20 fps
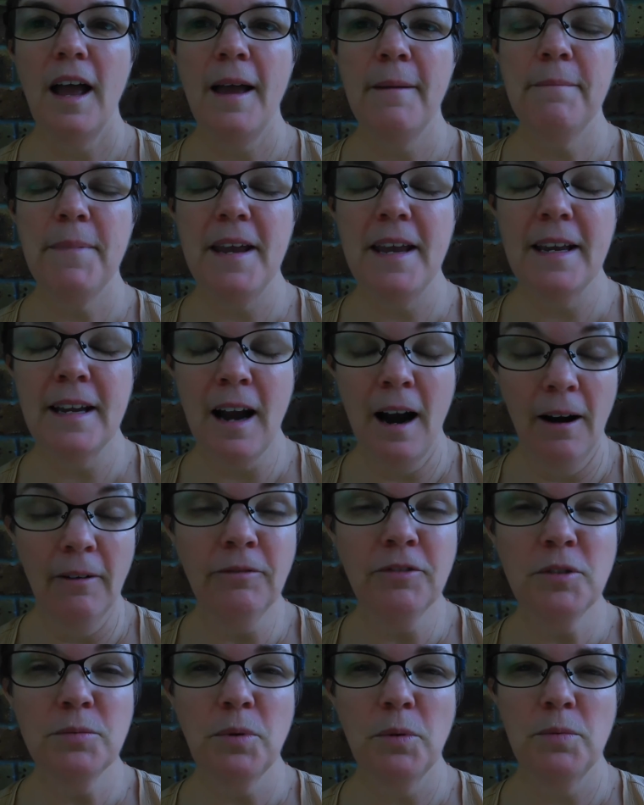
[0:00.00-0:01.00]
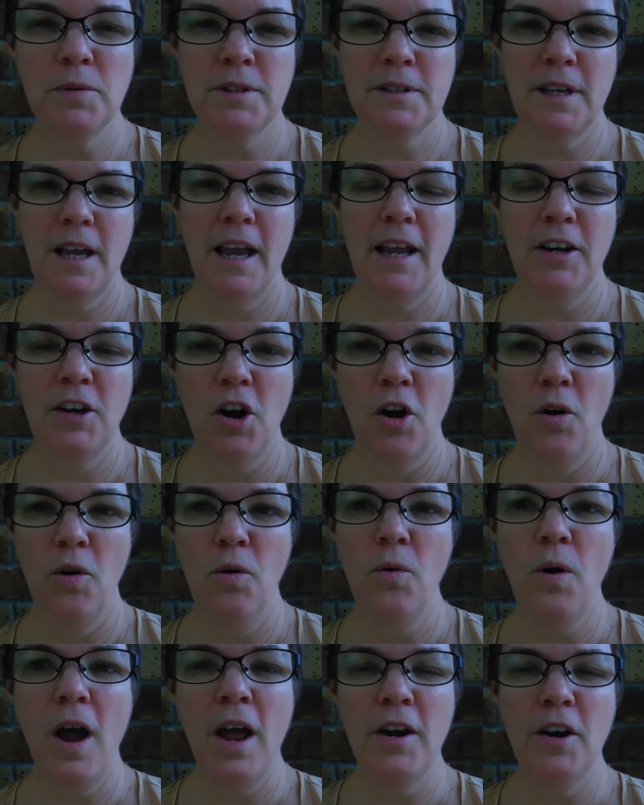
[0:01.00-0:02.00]
and being comfortable with saying no,
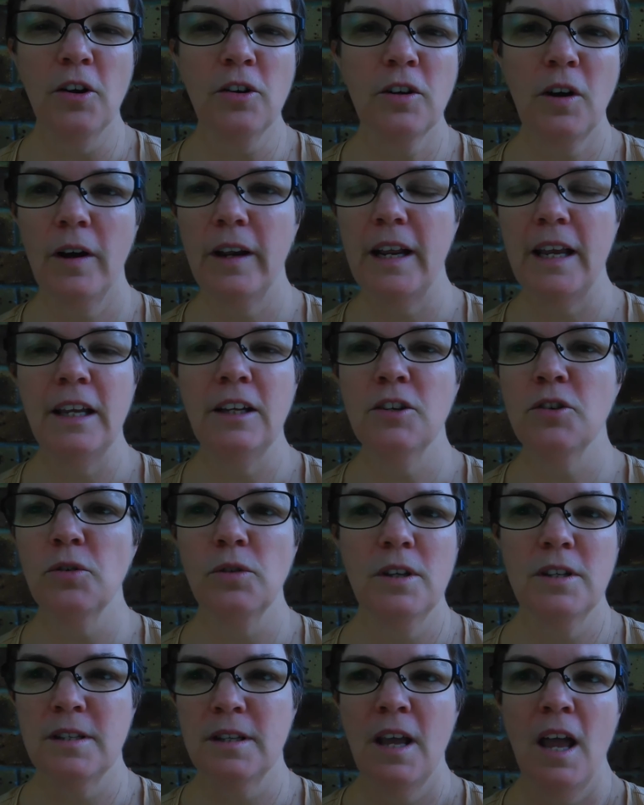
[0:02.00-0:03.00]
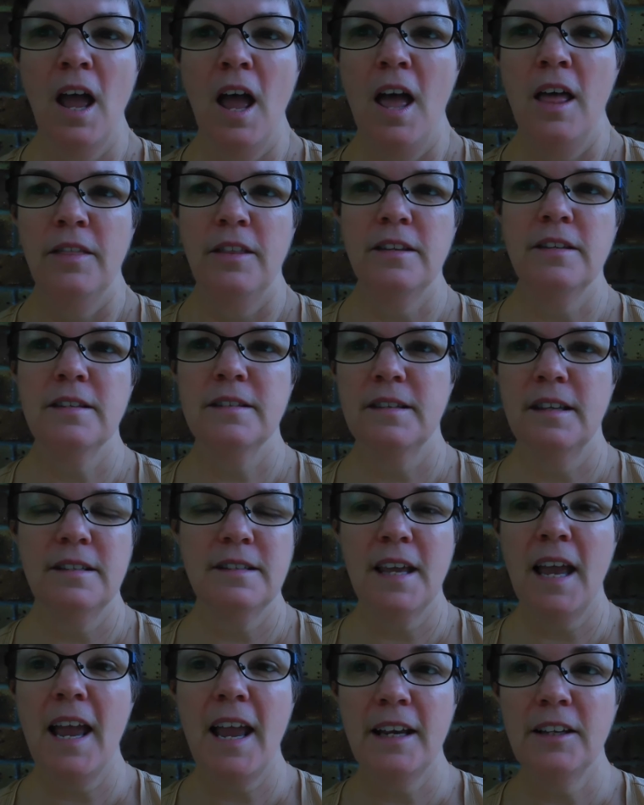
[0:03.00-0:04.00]
and not going into
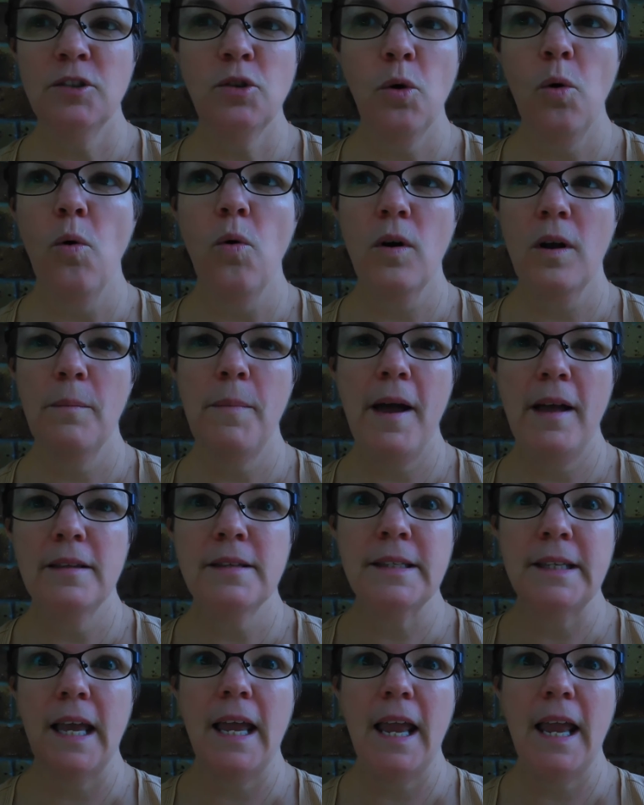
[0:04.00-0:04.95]
this head talk about